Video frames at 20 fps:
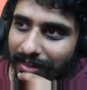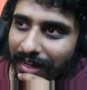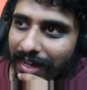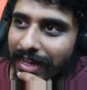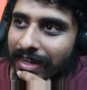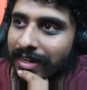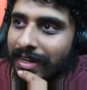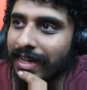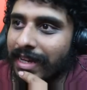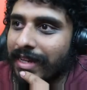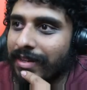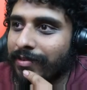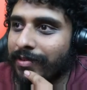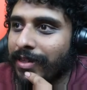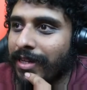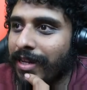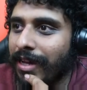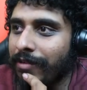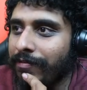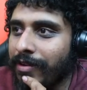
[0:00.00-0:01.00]

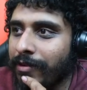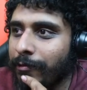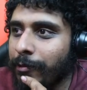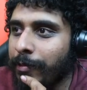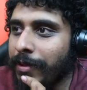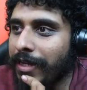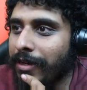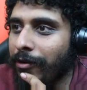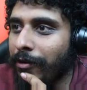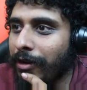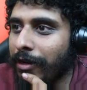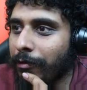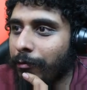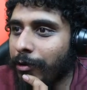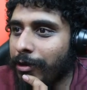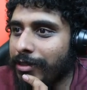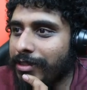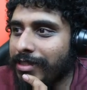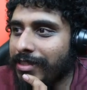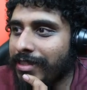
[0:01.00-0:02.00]
I think, will beat
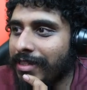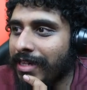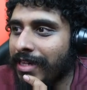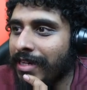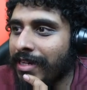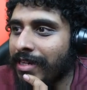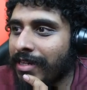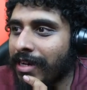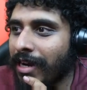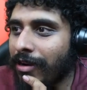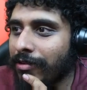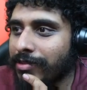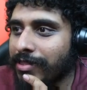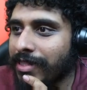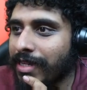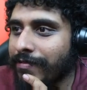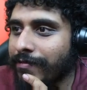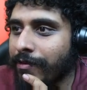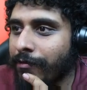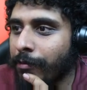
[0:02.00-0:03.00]
Collingwood.
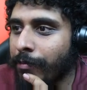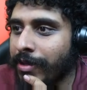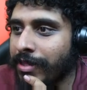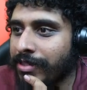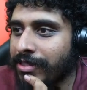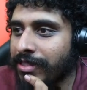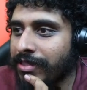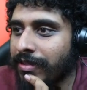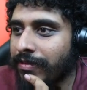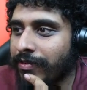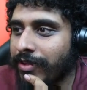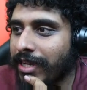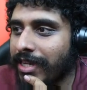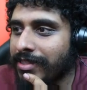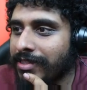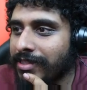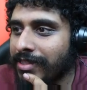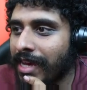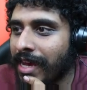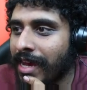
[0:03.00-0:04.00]
Carlton, I think, will beat
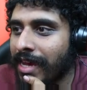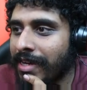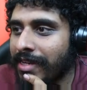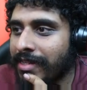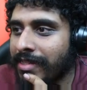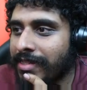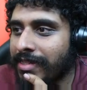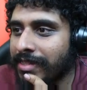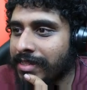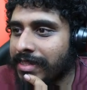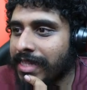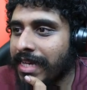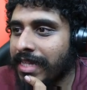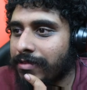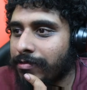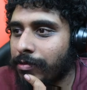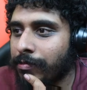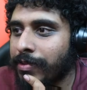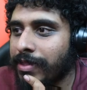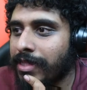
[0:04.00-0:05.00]
GWS. And the
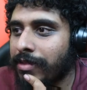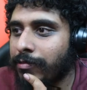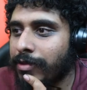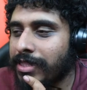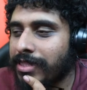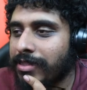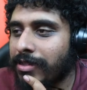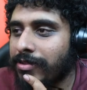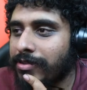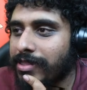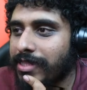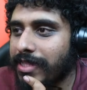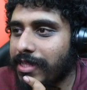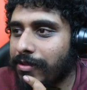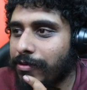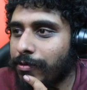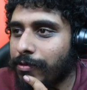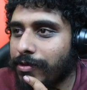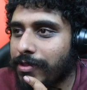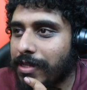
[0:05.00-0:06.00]
Saints will beat the West Coast
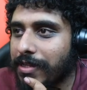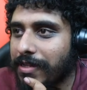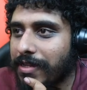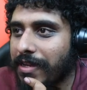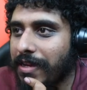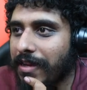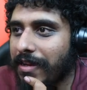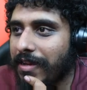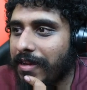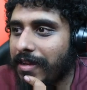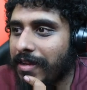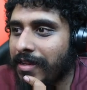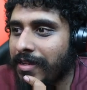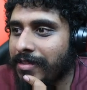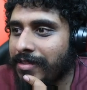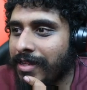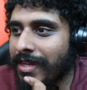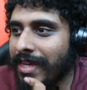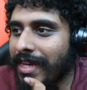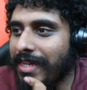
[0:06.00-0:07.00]
Eagles.
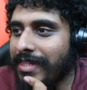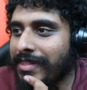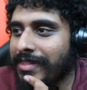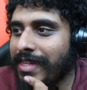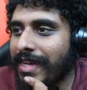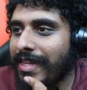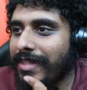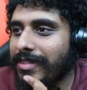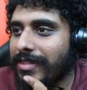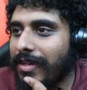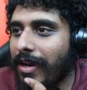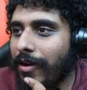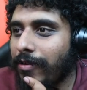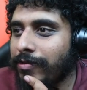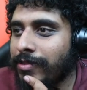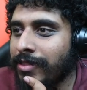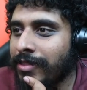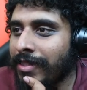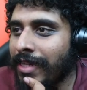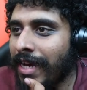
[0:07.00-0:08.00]
So, yeah, Saints,
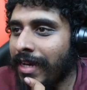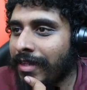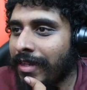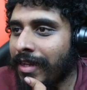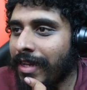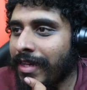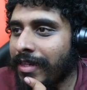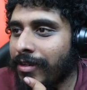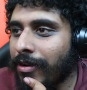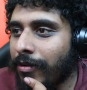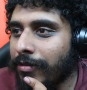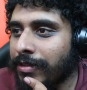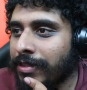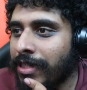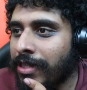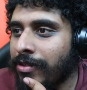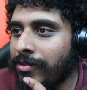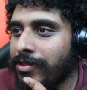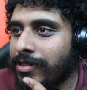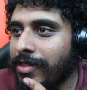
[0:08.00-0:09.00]
Carlton, Adelaide, Gold
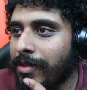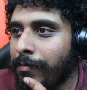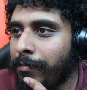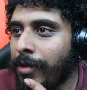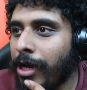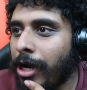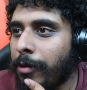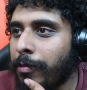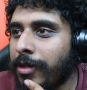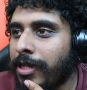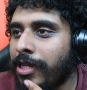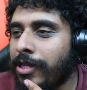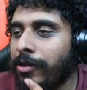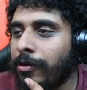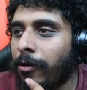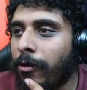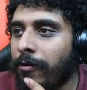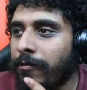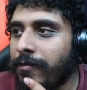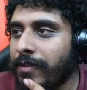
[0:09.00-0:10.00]
Coast, Melbourne and
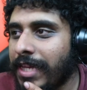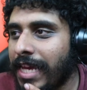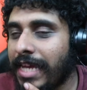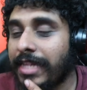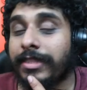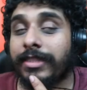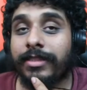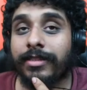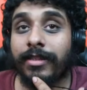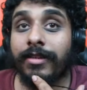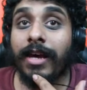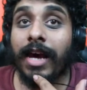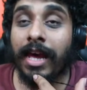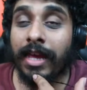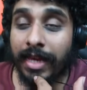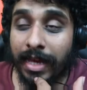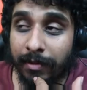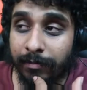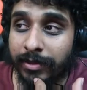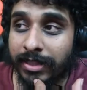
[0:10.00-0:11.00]
North. Yes,
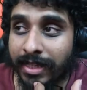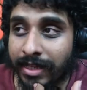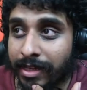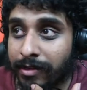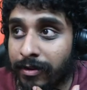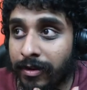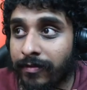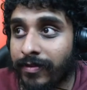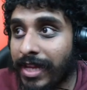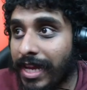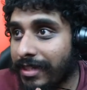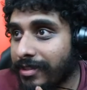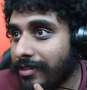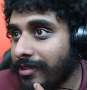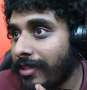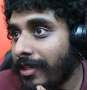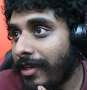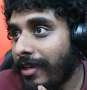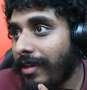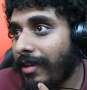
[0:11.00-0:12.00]
I am sticking with
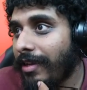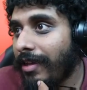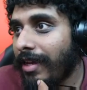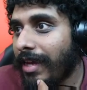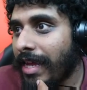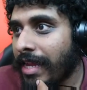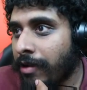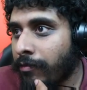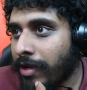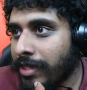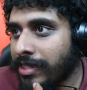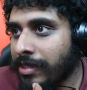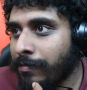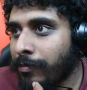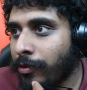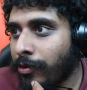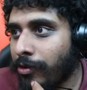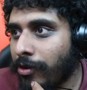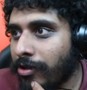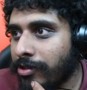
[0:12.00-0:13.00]
that. And the Western
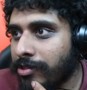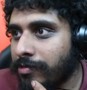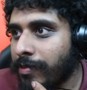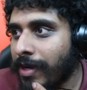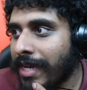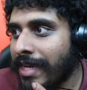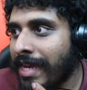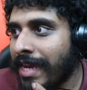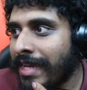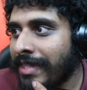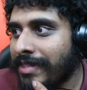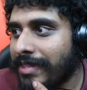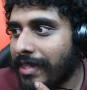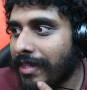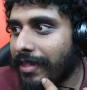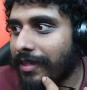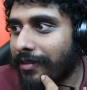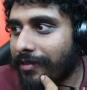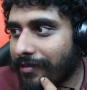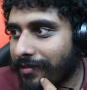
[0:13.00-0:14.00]
Bulldogs by
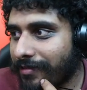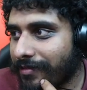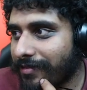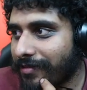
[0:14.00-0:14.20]
18.